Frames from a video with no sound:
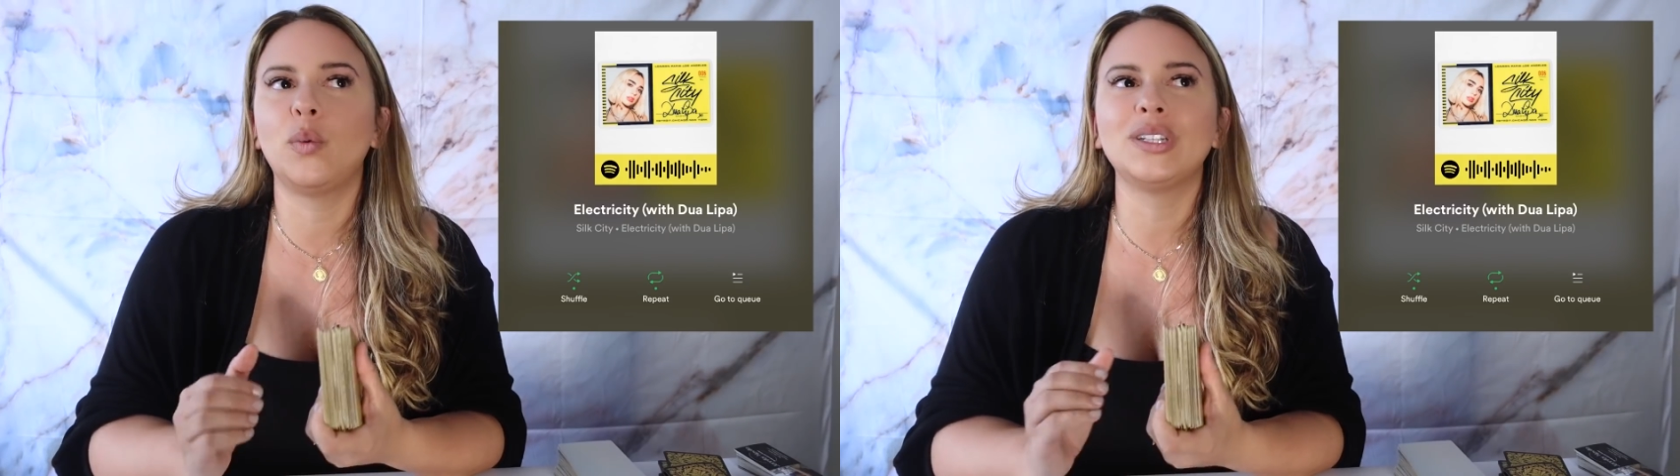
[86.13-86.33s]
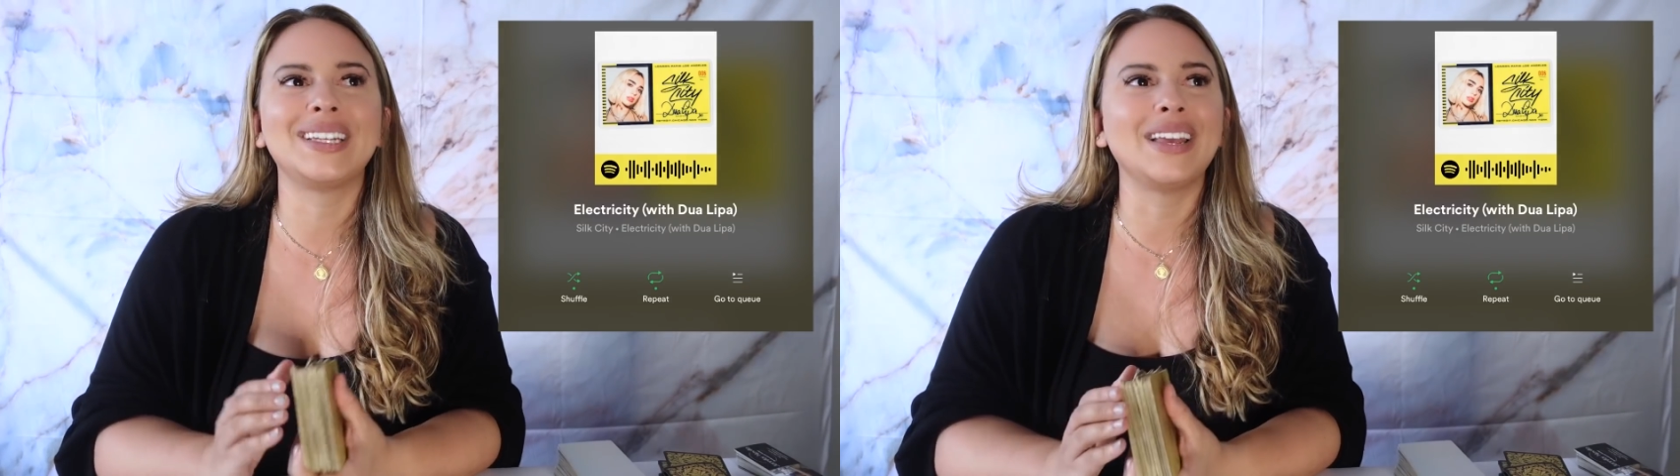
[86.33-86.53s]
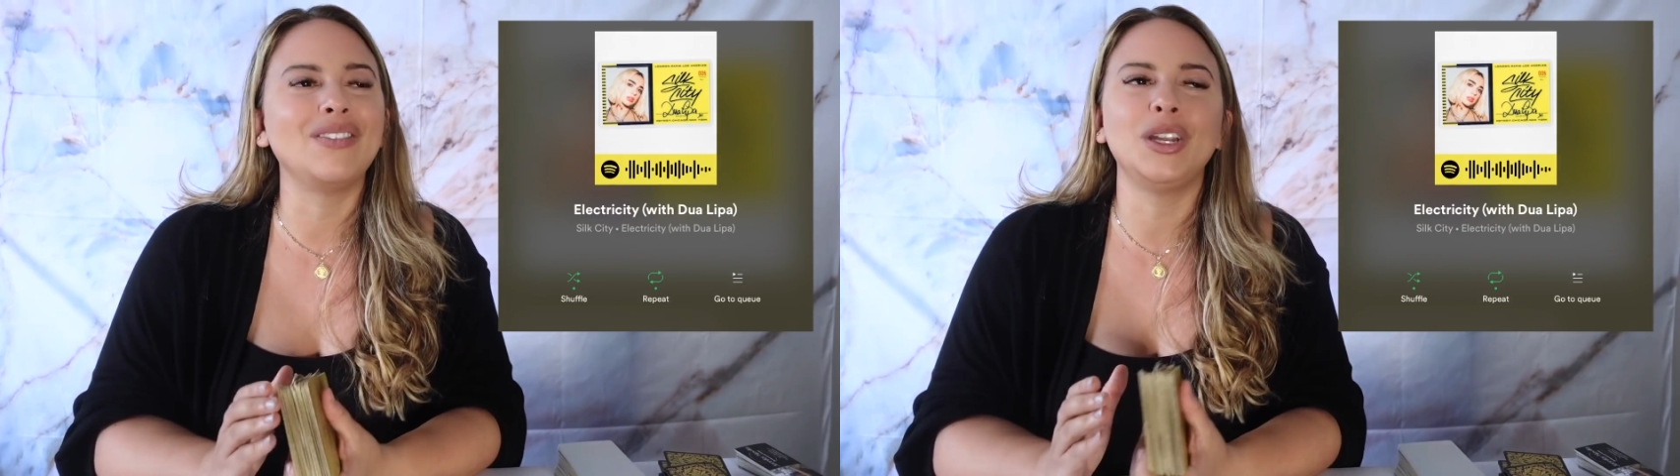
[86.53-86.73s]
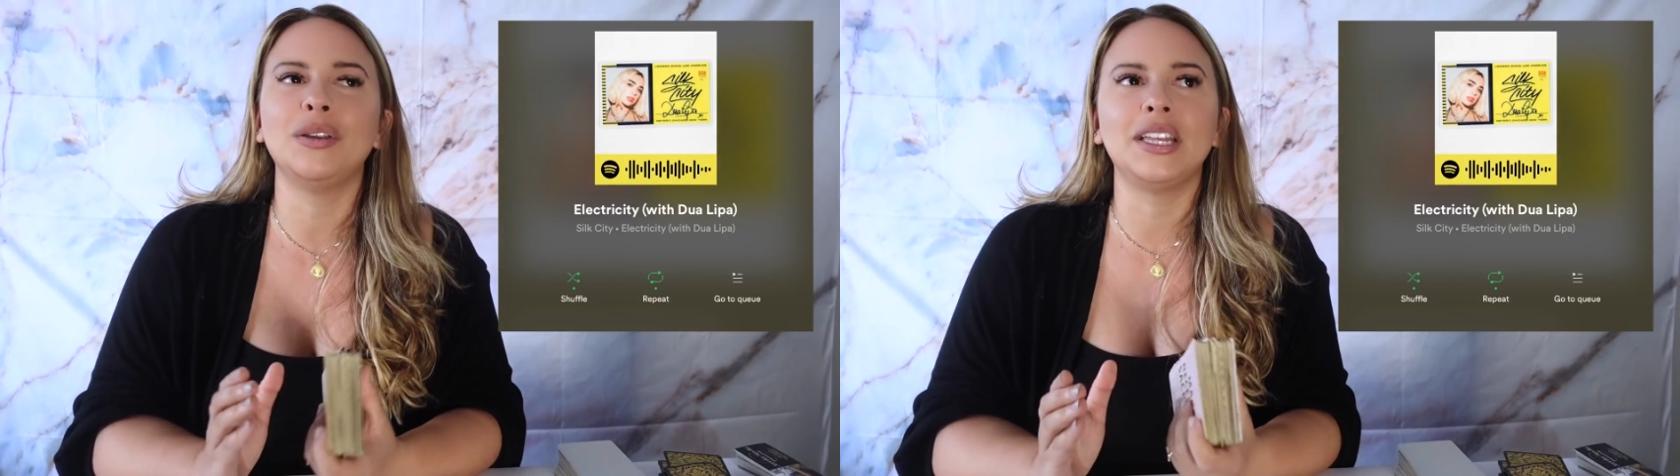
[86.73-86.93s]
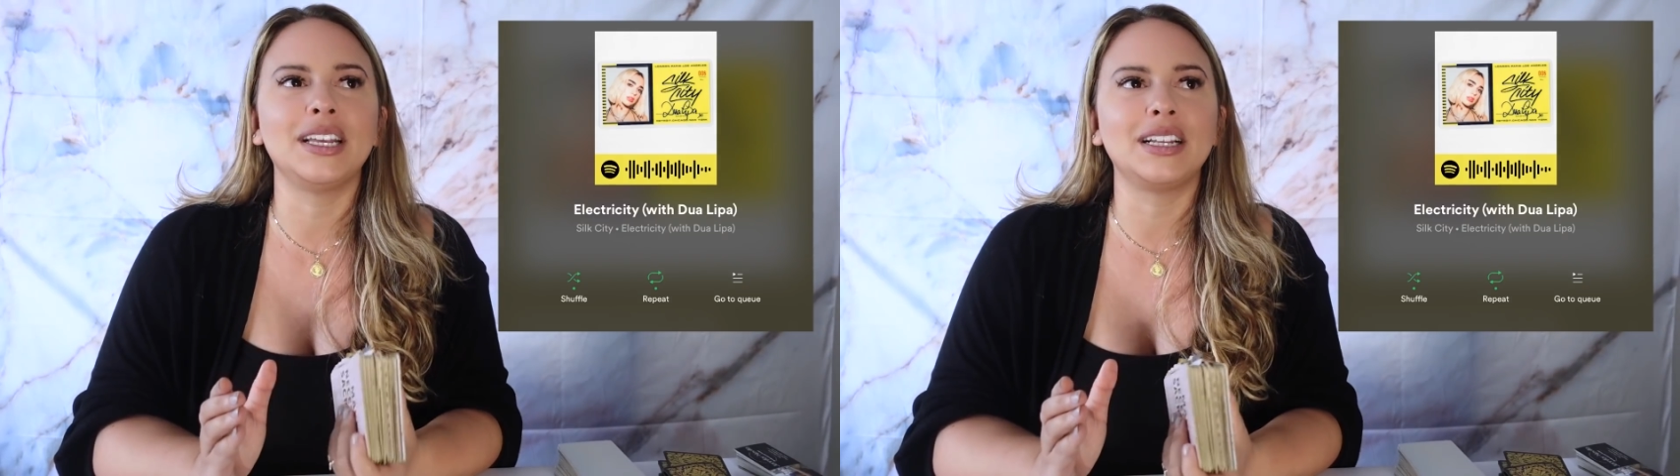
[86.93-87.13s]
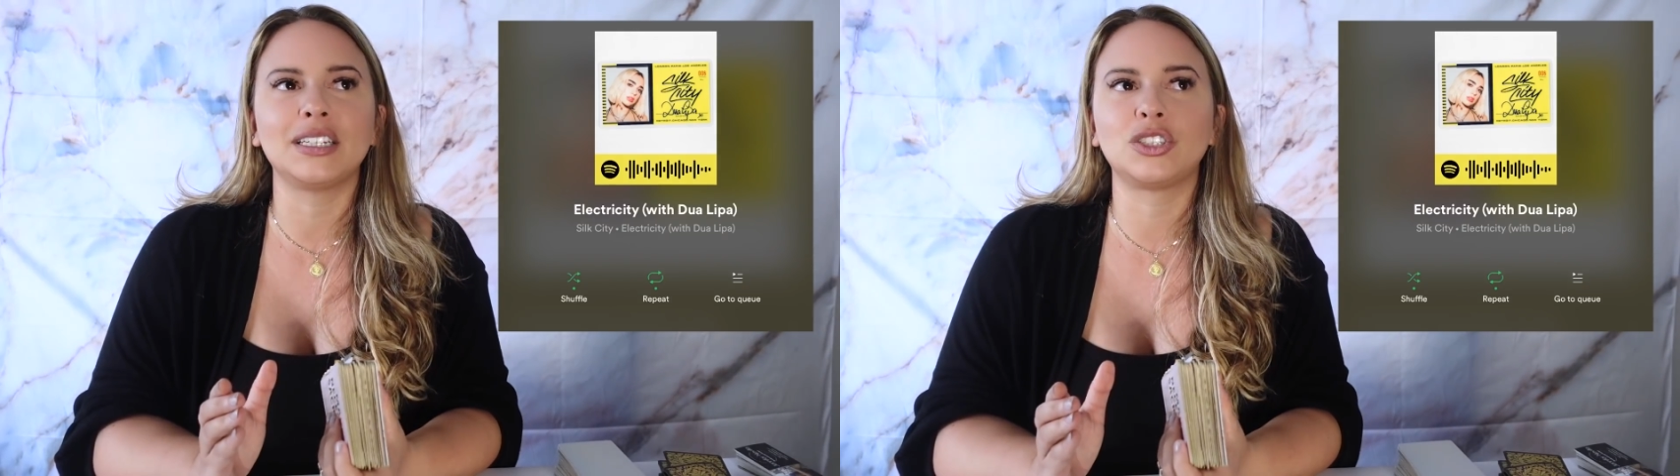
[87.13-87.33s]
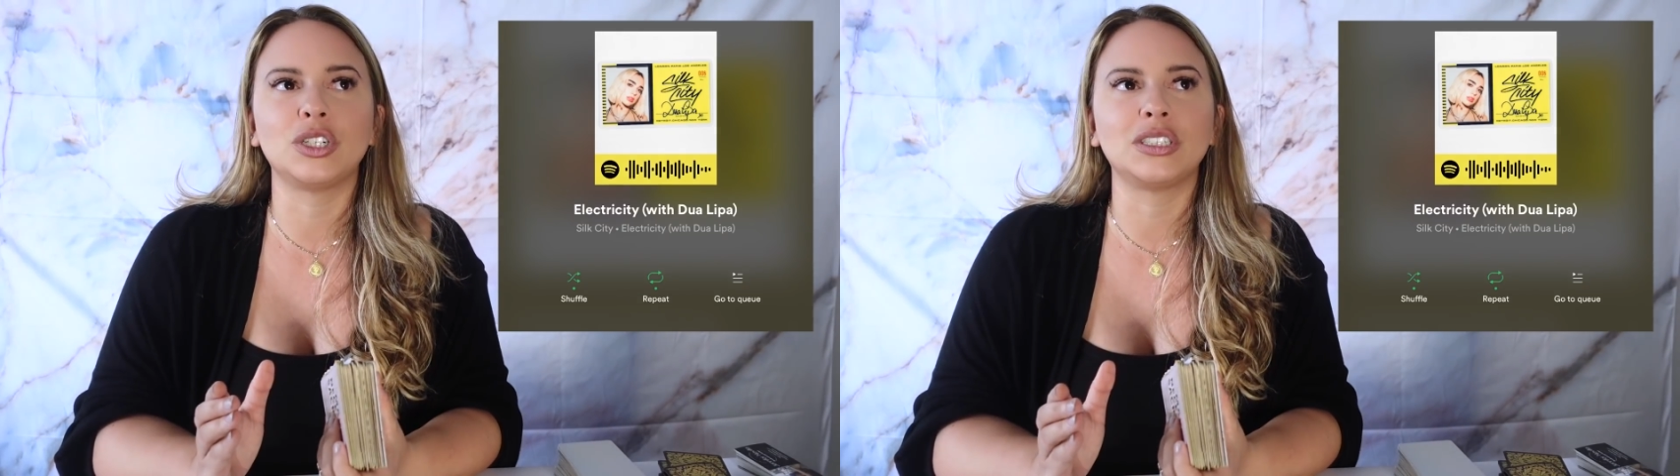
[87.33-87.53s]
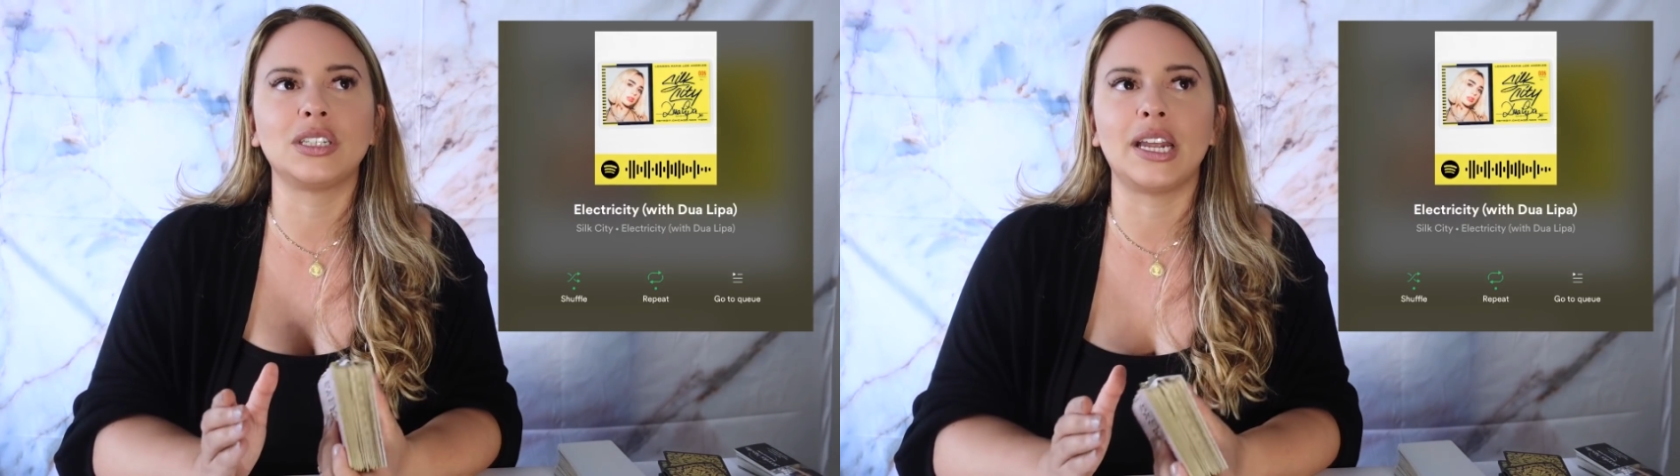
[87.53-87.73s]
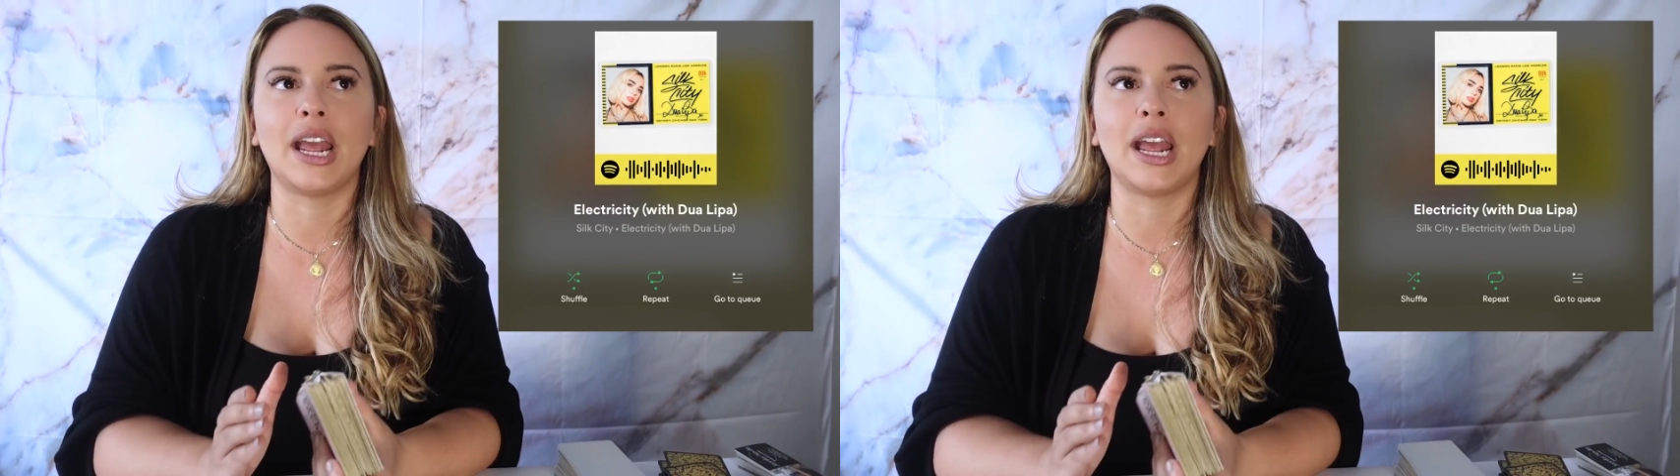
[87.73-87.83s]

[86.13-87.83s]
what's giving you the electricity?